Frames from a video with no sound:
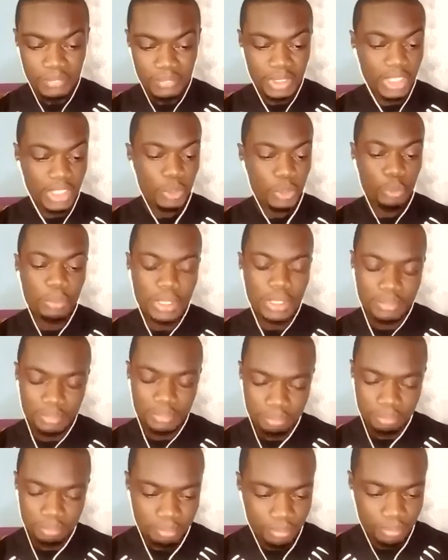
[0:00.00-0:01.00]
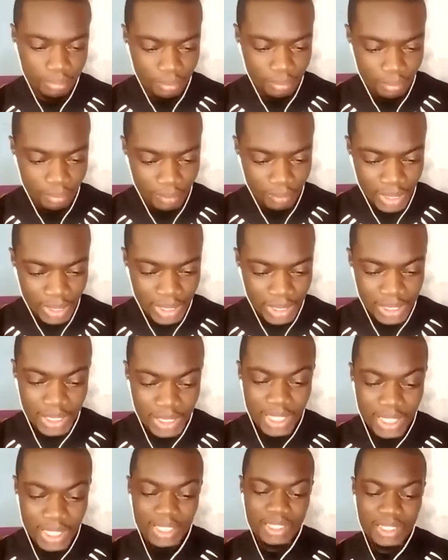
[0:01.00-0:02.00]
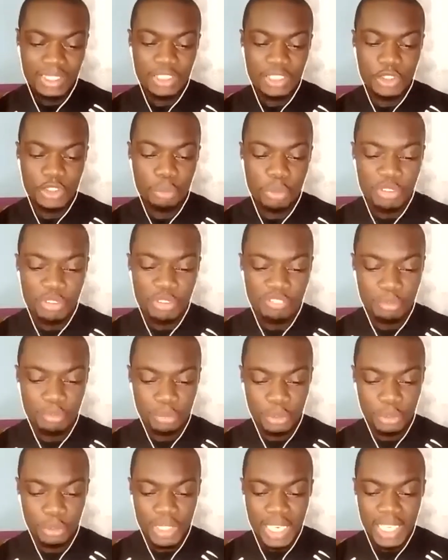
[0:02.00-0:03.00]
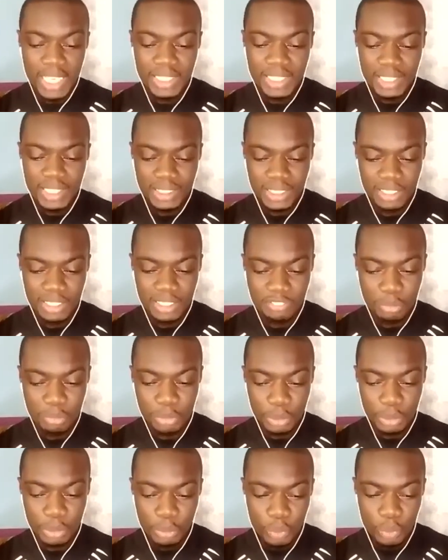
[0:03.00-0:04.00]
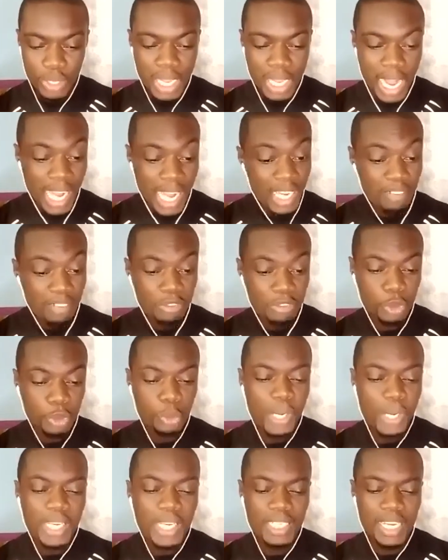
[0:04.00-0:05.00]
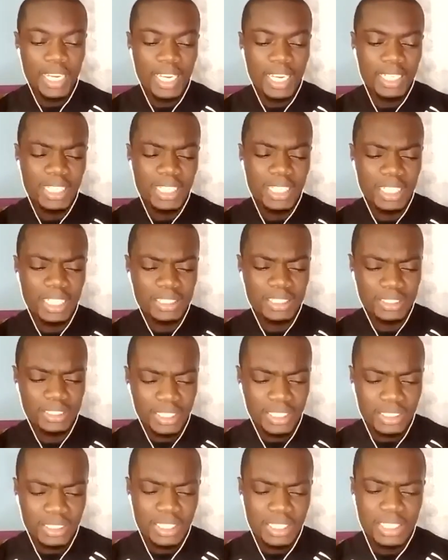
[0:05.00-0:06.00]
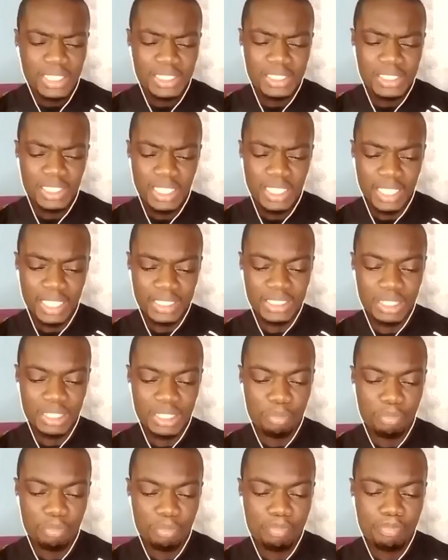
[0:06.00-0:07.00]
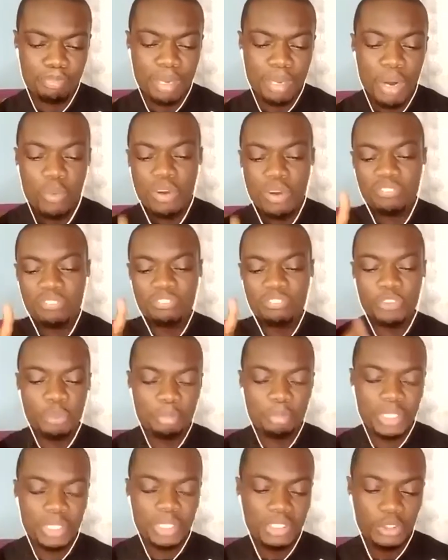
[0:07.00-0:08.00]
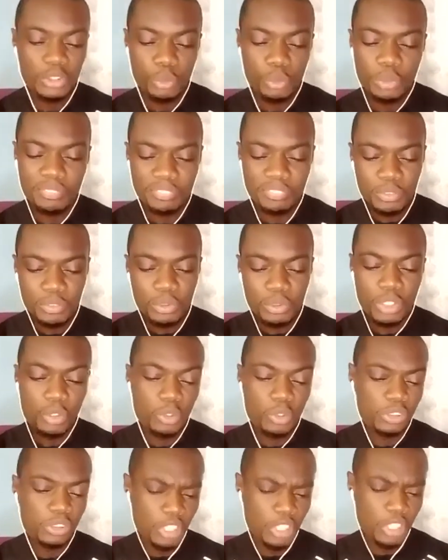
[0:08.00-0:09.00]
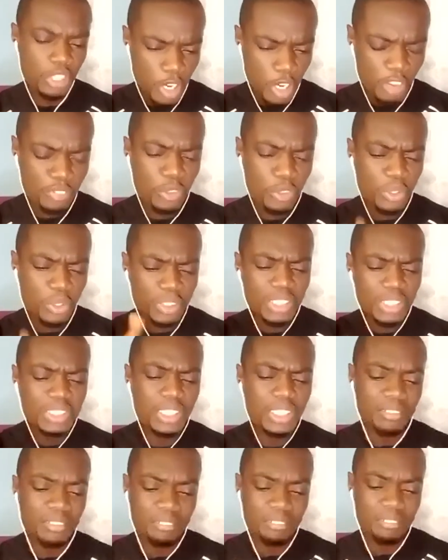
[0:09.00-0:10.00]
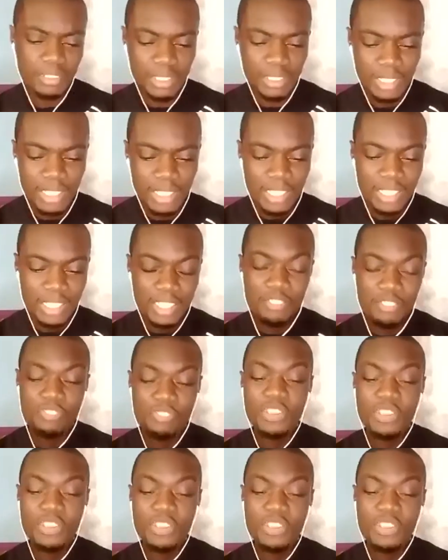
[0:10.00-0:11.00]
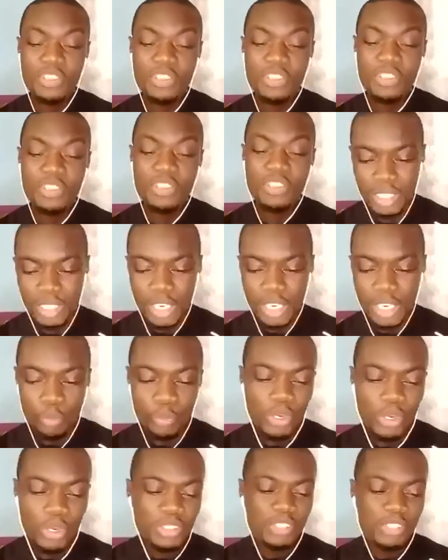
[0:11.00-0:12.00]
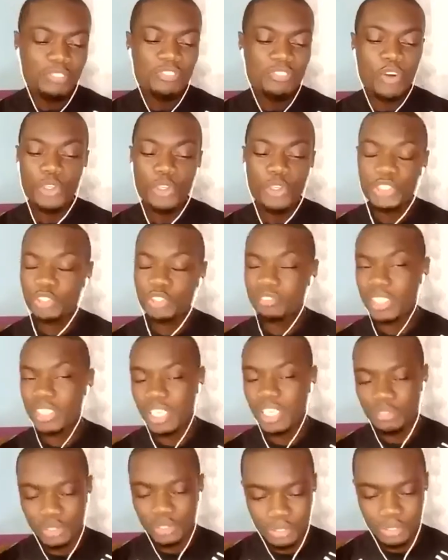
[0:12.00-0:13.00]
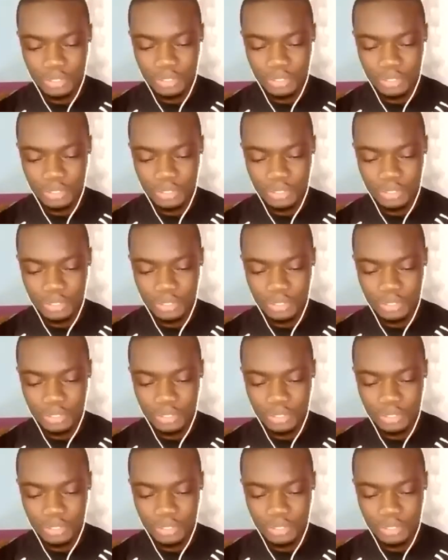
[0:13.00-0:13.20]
This woman, she can see tomorrow from today and yesterday from tomorrow. I have tried and can attest that she is the powerful person to reveal the cause of your daughter's death, the friend affirmed, without a voice of doubt.